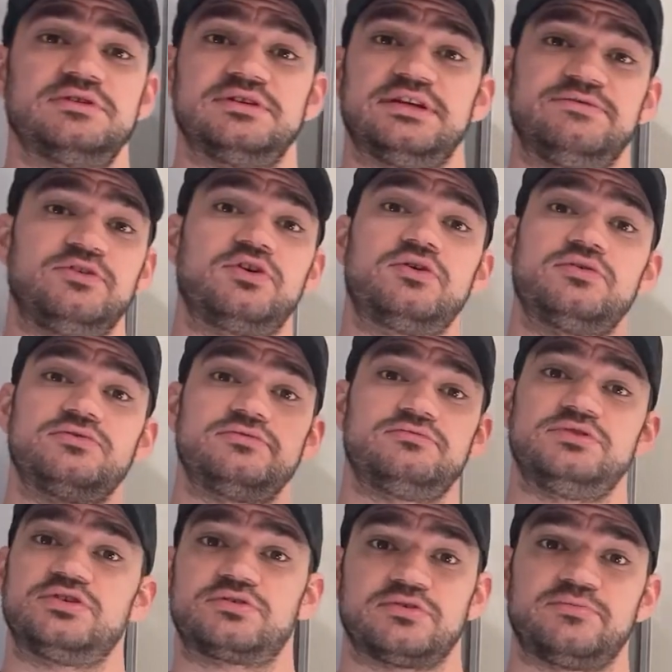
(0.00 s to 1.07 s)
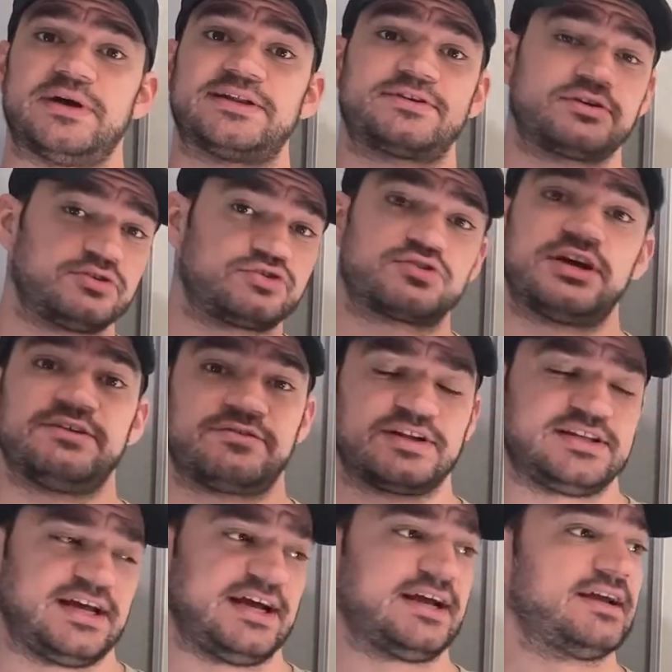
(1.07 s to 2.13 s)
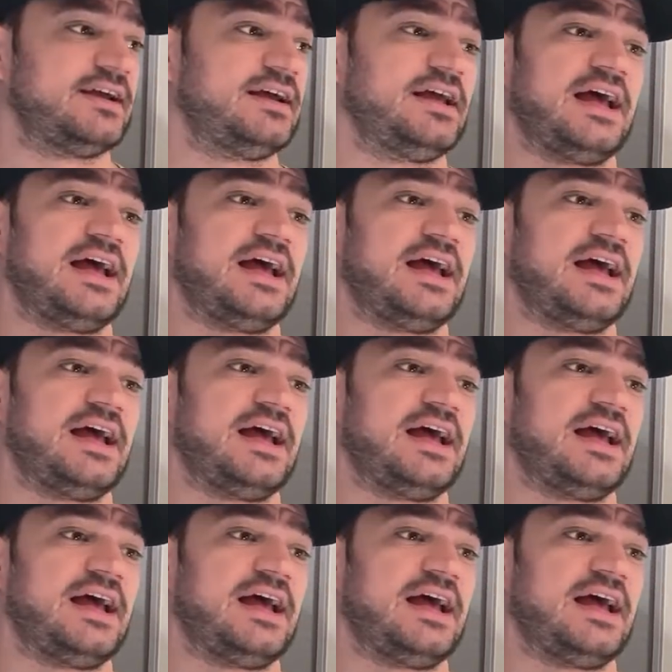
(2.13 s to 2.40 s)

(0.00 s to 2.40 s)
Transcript: if you go on, you're about to go trade for the day,